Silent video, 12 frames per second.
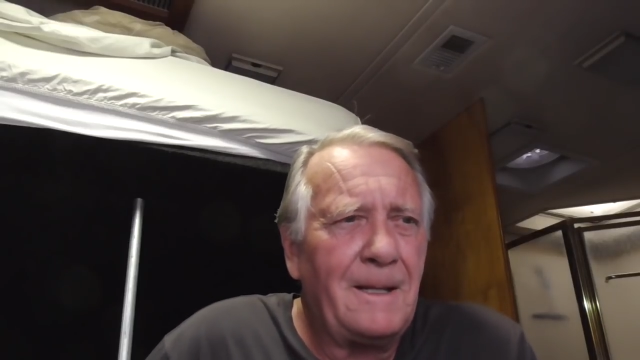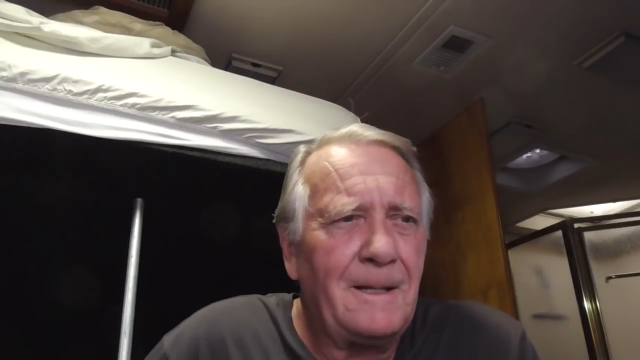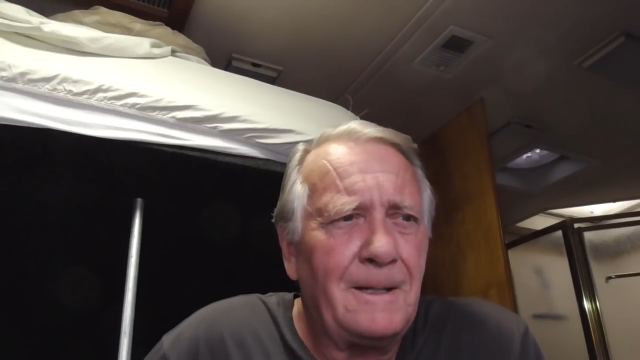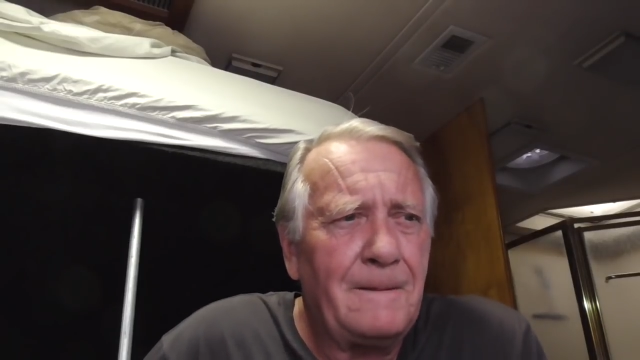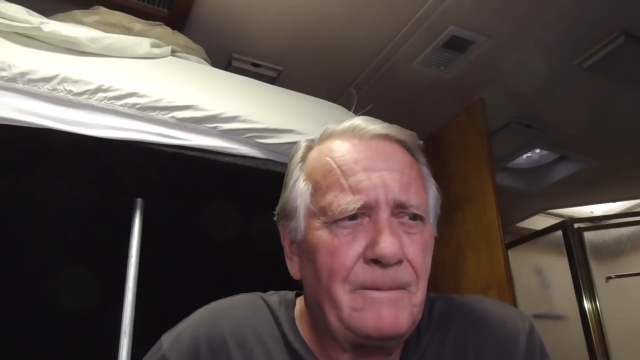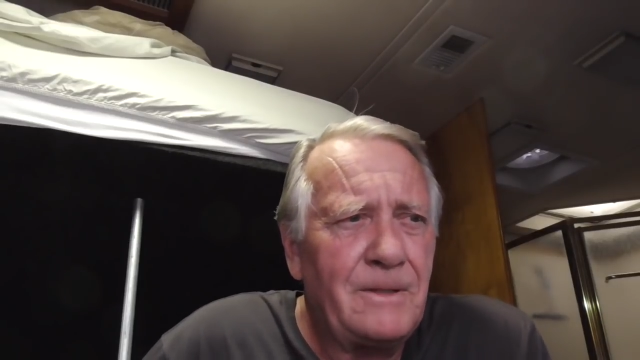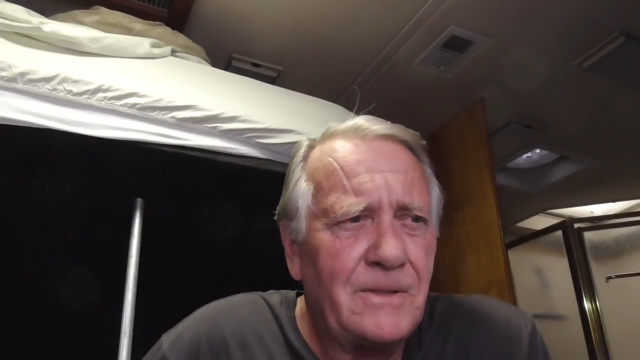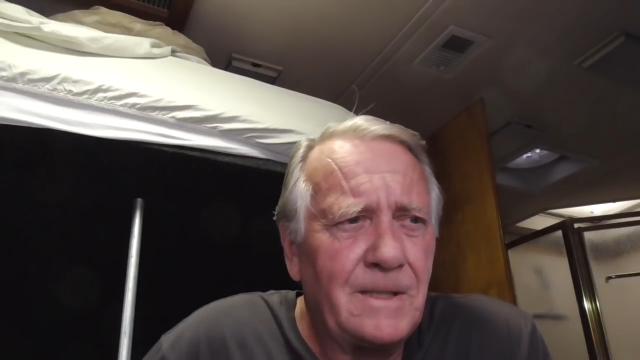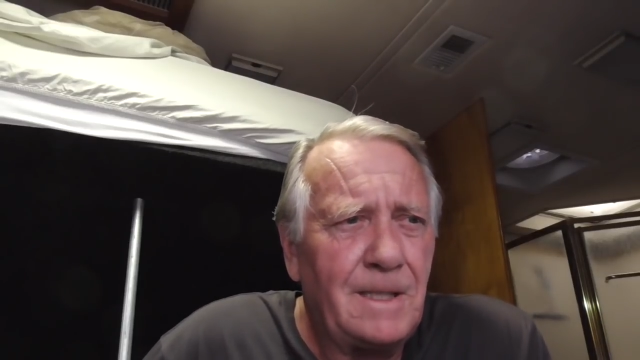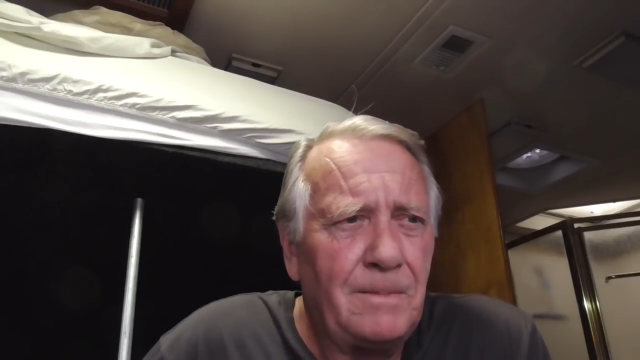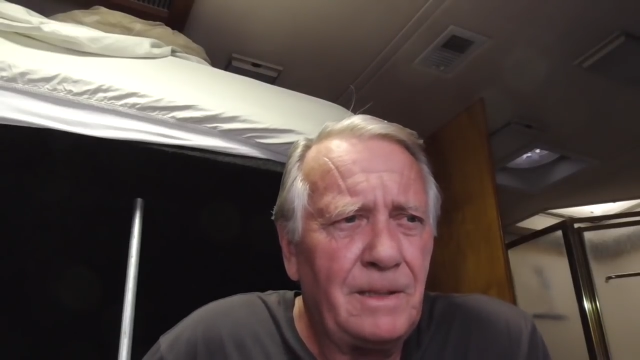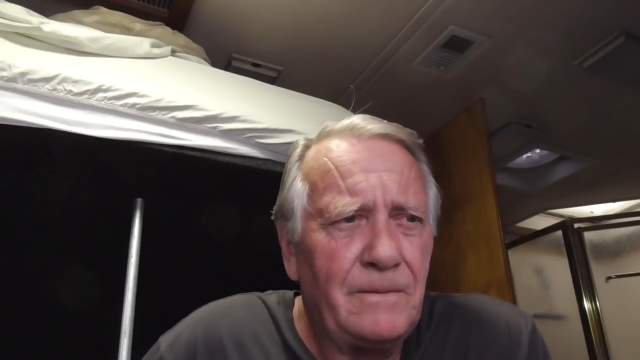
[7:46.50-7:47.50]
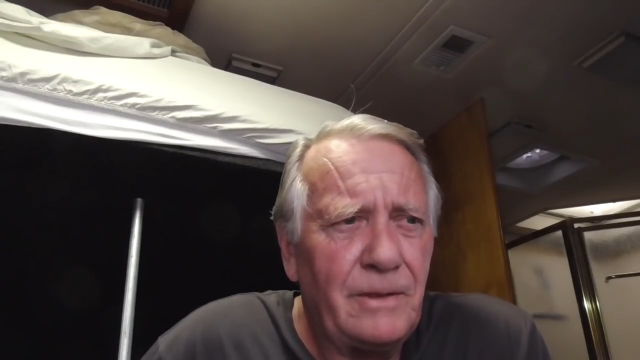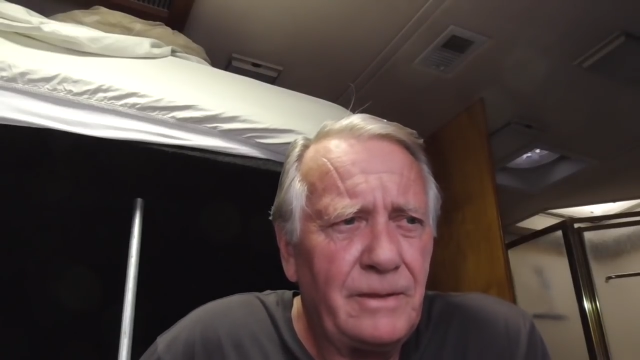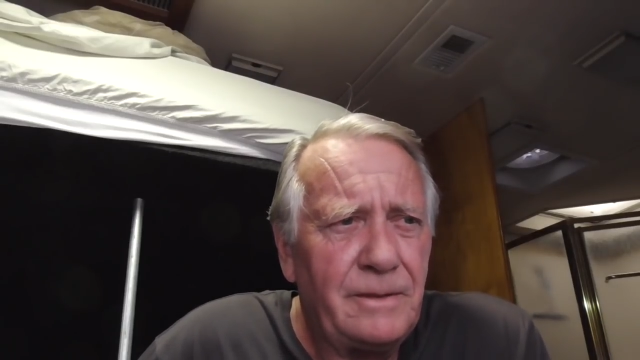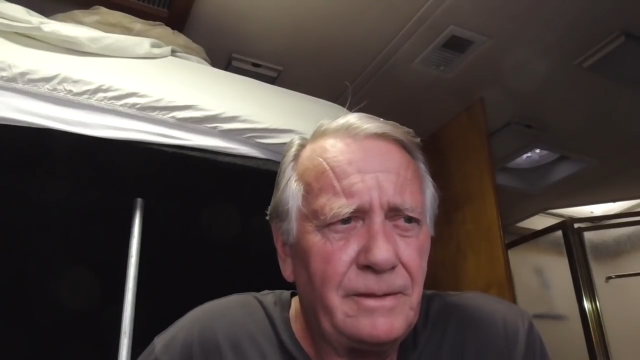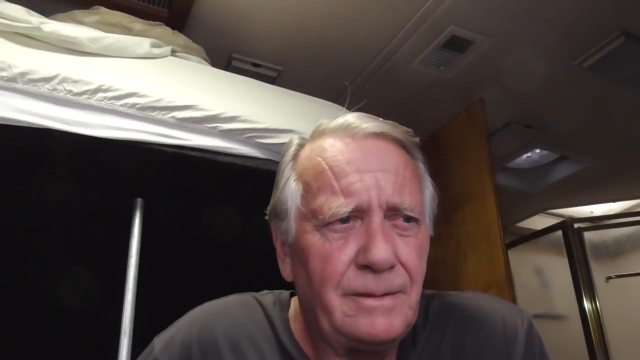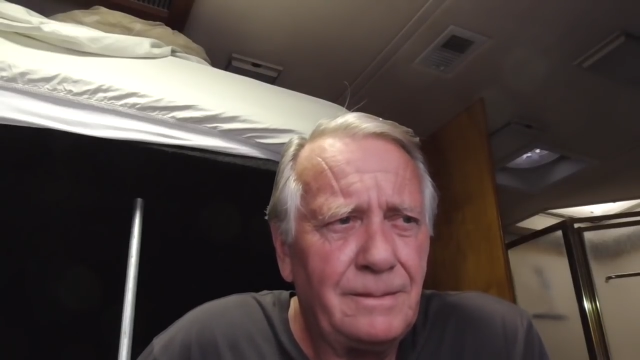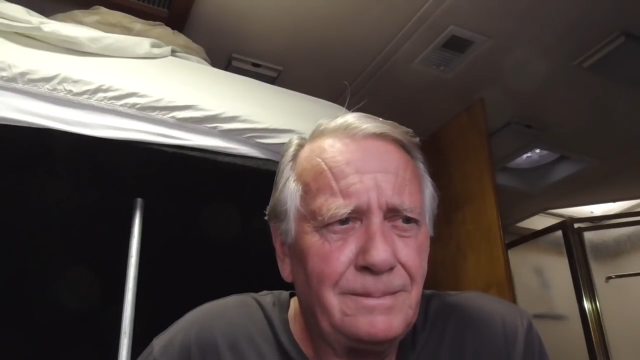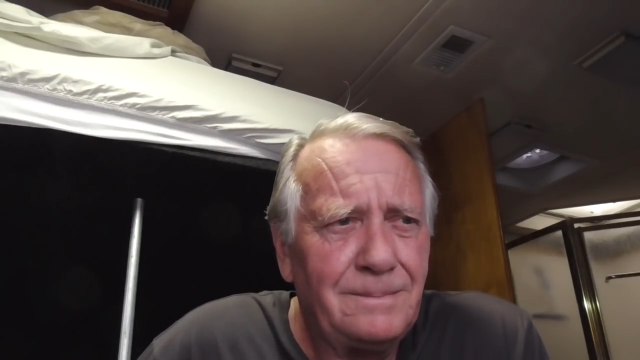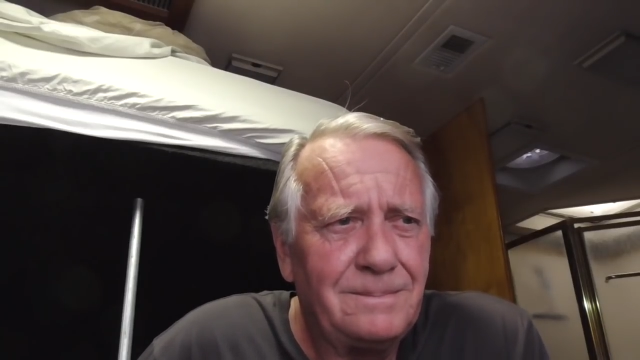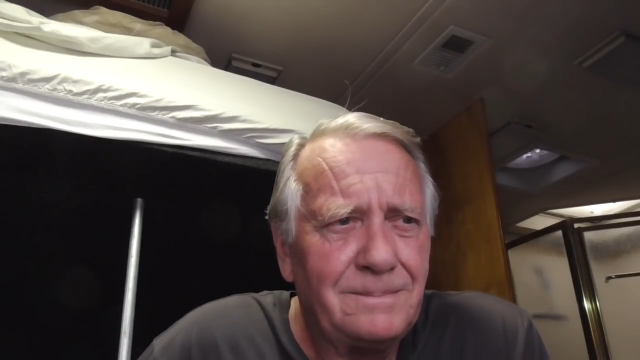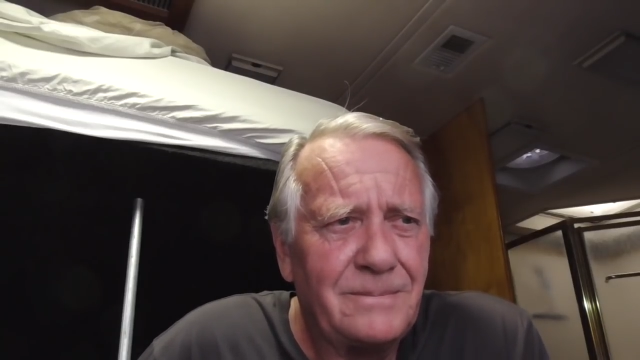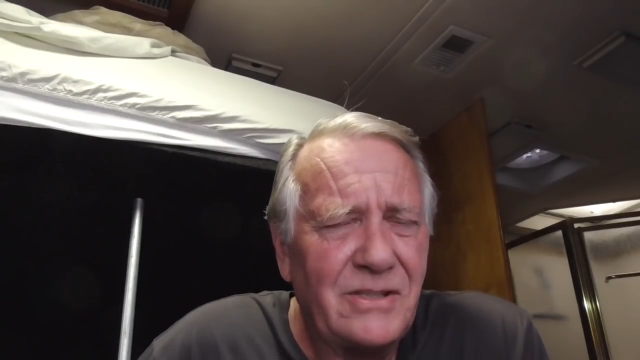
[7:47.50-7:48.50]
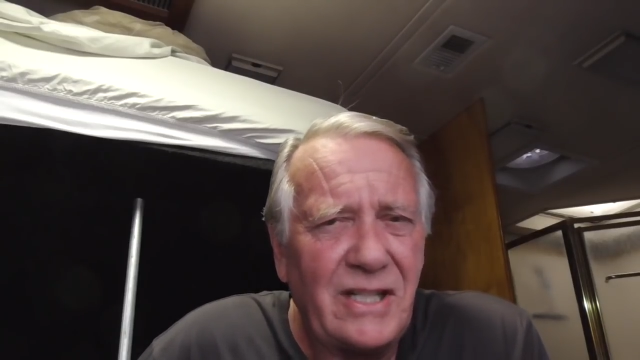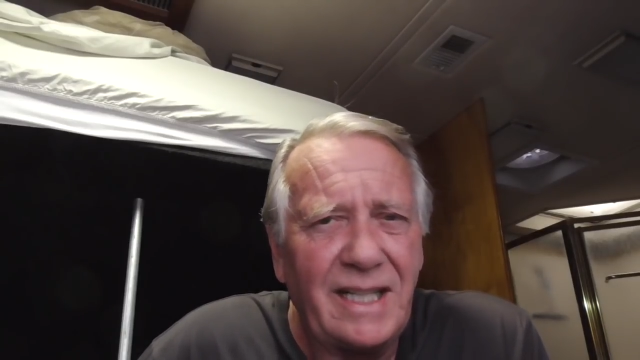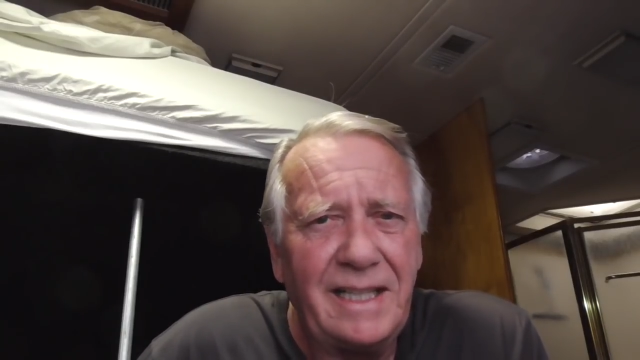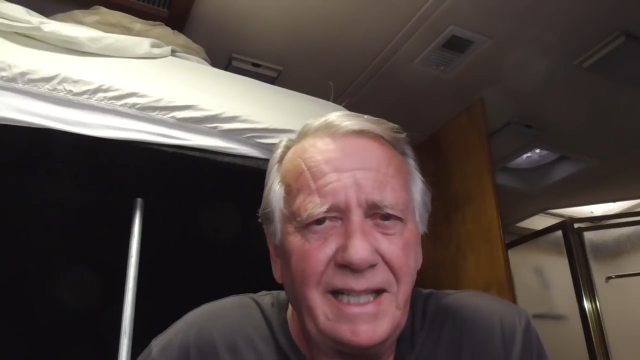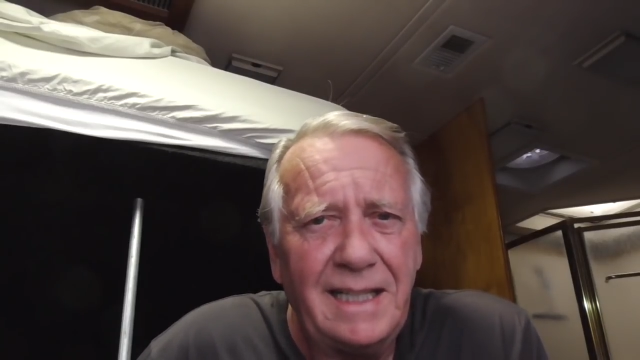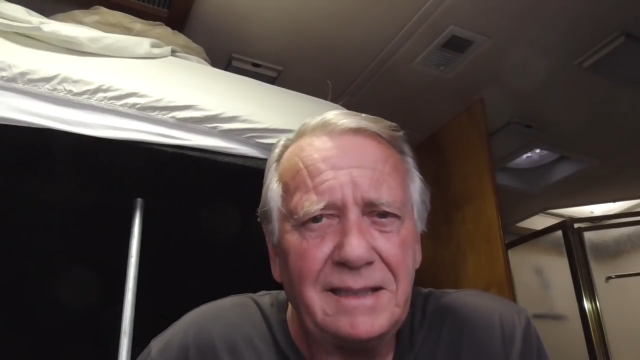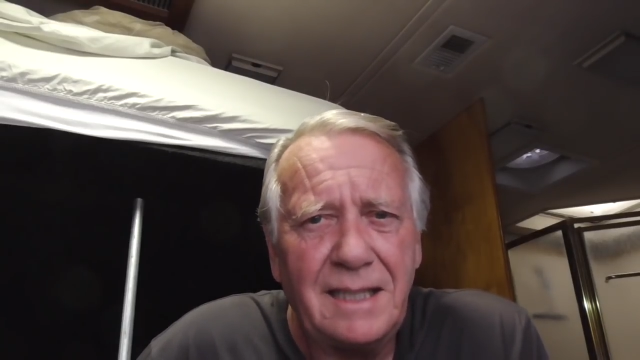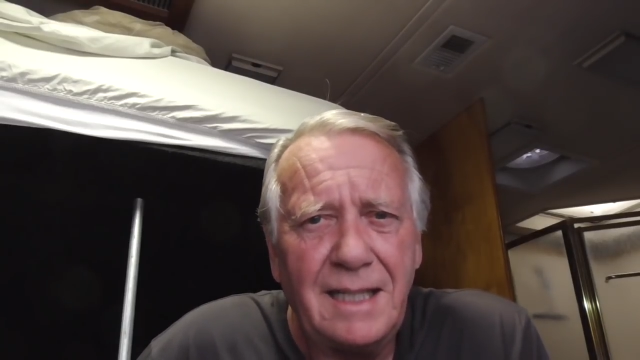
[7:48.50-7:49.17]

Uh, there's a couple of other secondhand